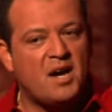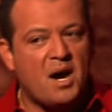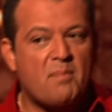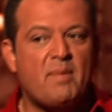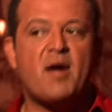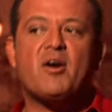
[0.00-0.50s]

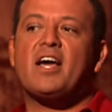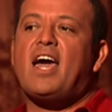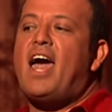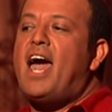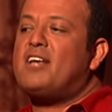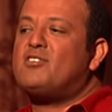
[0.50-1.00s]
America
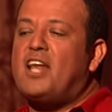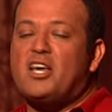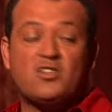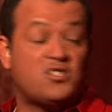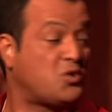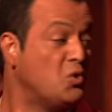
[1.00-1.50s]
acts
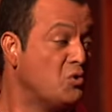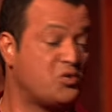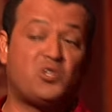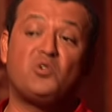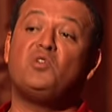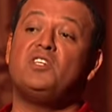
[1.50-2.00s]
like school
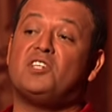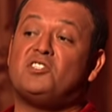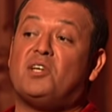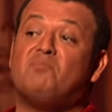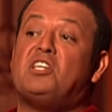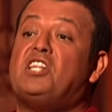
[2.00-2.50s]
shootings is
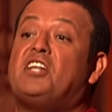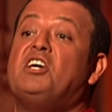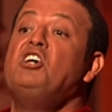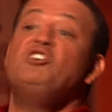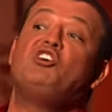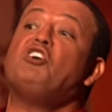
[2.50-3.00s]
something
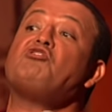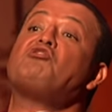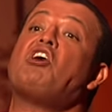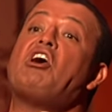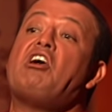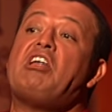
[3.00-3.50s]
that just
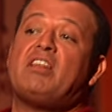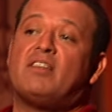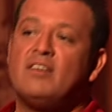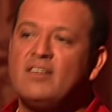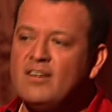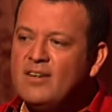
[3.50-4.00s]
started.
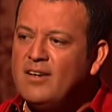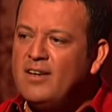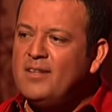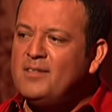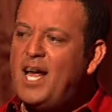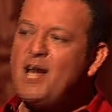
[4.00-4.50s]

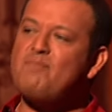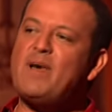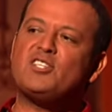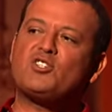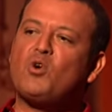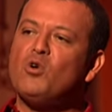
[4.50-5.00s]
There have
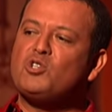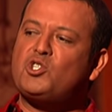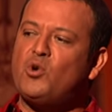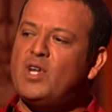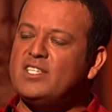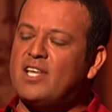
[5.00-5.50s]
been school
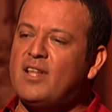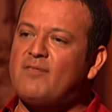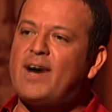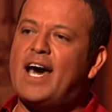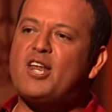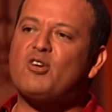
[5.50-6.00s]
shootings in the
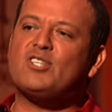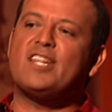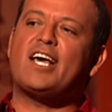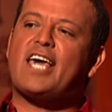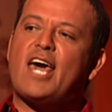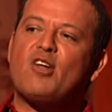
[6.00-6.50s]
barrios and
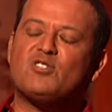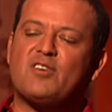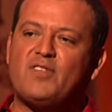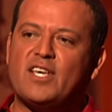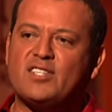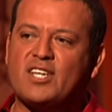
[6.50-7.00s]
the ghettos
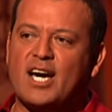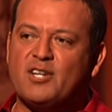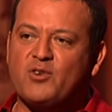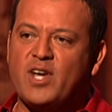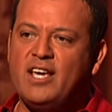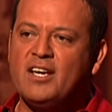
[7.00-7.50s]
of this
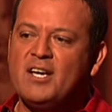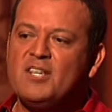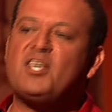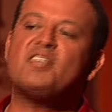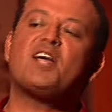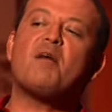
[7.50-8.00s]
country
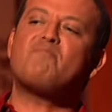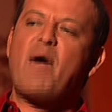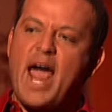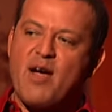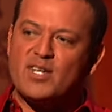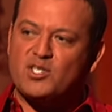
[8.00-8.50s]
since our
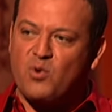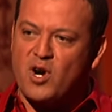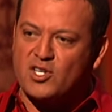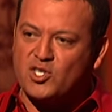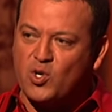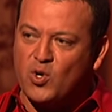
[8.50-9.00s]
parents were
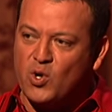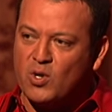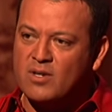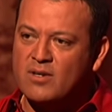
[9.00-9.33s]
in school.